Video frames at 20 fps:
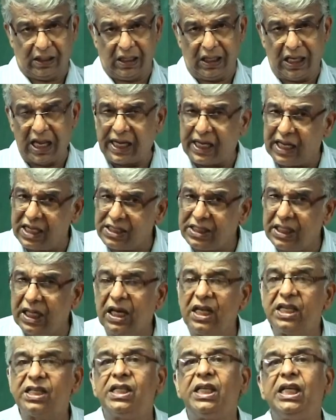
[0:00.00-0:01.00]
legacy
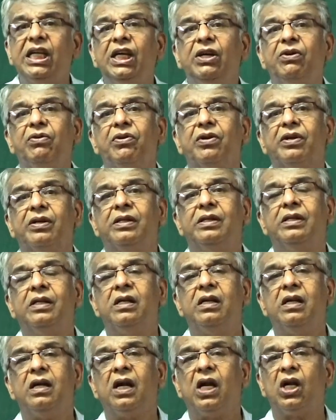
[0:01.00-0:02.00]
received,
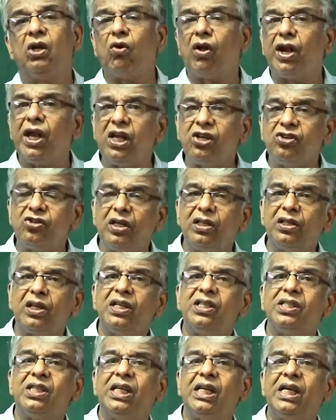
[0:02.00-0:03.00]
donation
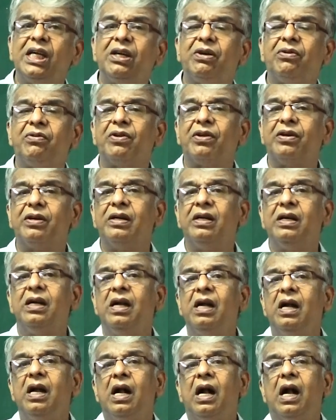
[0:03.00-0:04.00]
received,
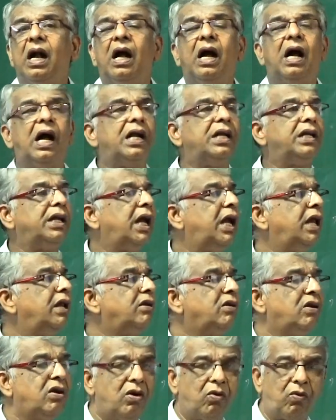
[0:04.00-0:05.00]
and
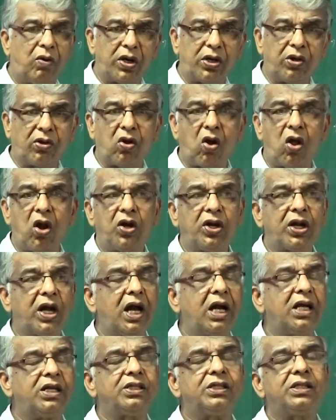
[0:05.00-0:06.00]
then what we call it
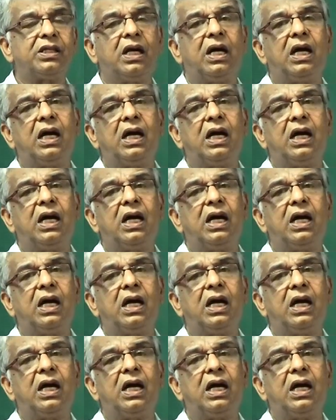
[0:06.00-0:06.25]
as